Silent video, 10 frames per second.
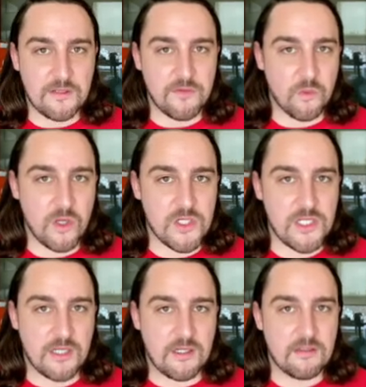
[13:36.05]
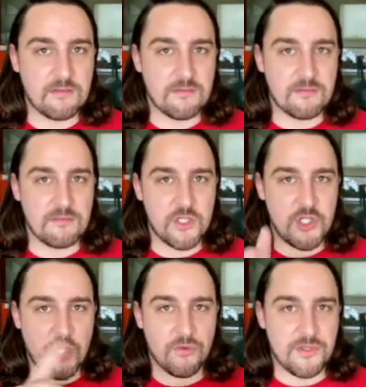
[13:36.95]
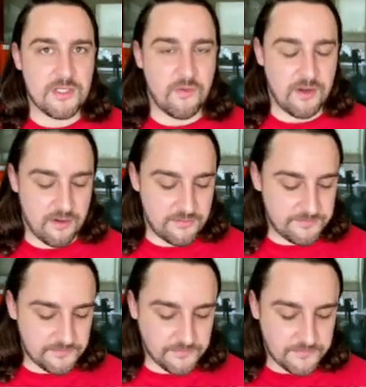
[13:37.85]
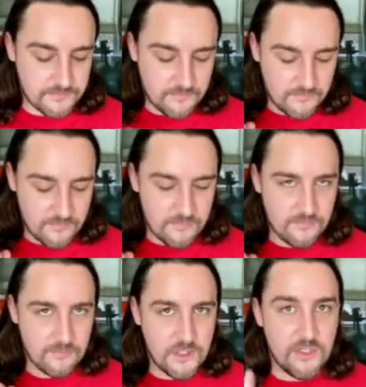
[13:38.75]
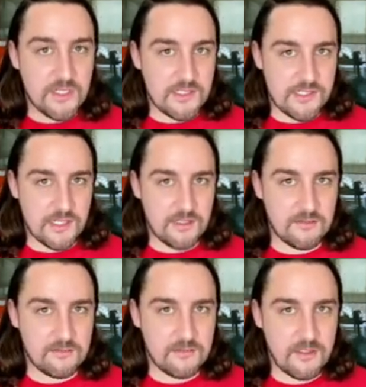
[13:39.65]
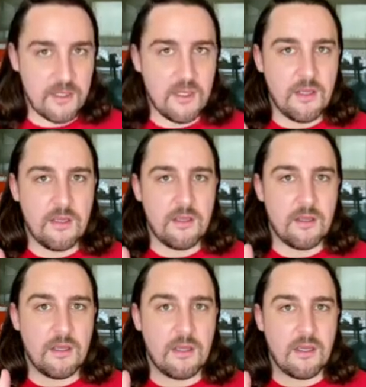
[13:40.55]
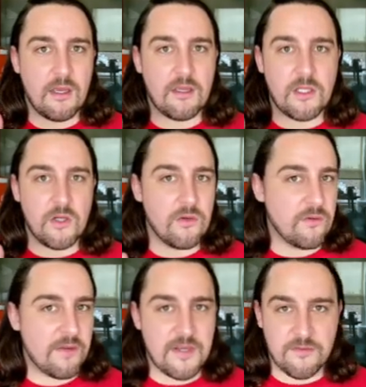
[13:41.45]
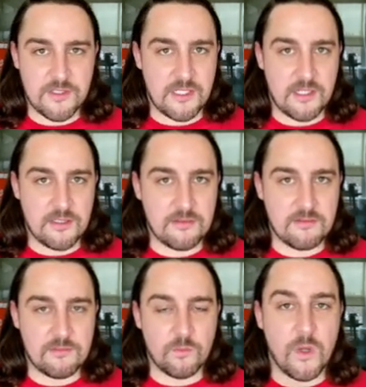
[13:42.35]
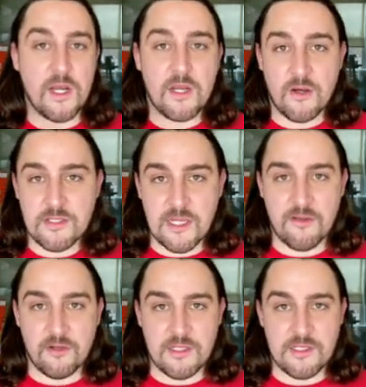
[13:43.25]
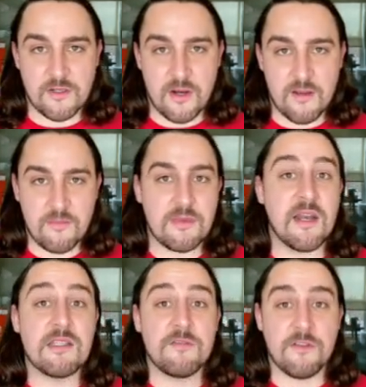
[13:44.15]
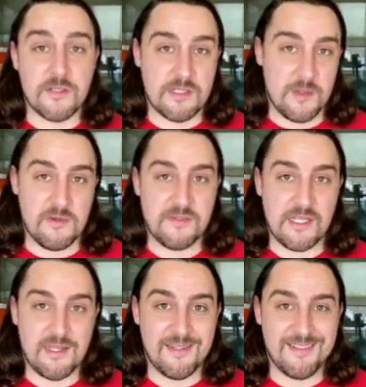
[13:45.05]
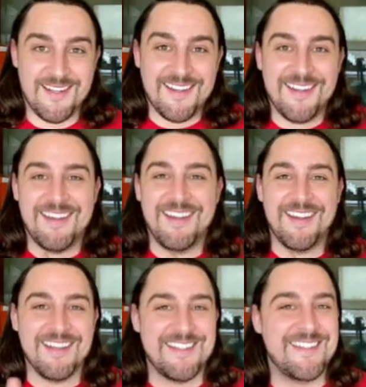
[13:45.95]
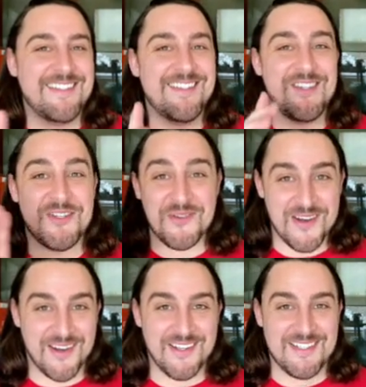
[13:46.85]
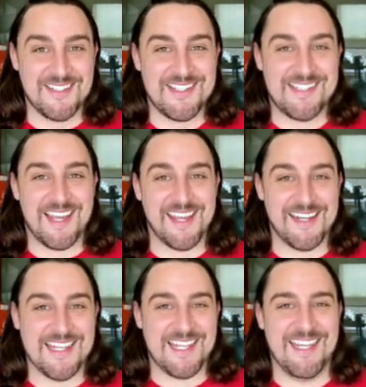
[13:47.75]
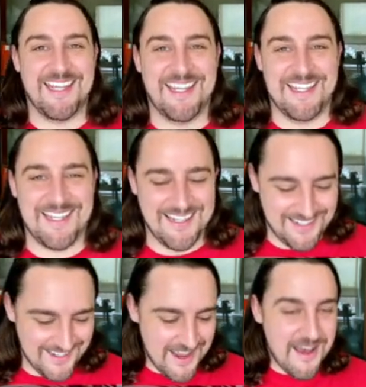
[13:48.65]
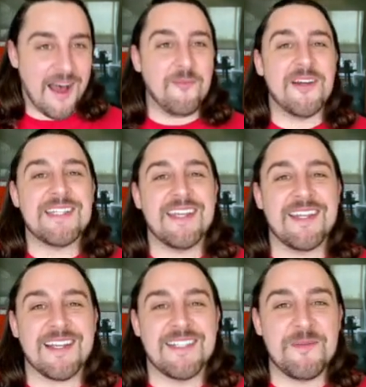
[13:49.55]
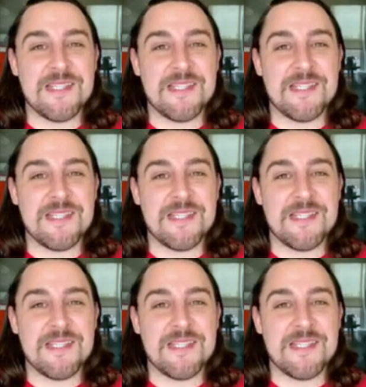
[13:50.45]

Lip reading: if you're watching the show that's going on, you didn't see it. You have never seen it. When it goes live on Instagram, that is the first time you've seen it. Do not say anything. I'm not taking the clips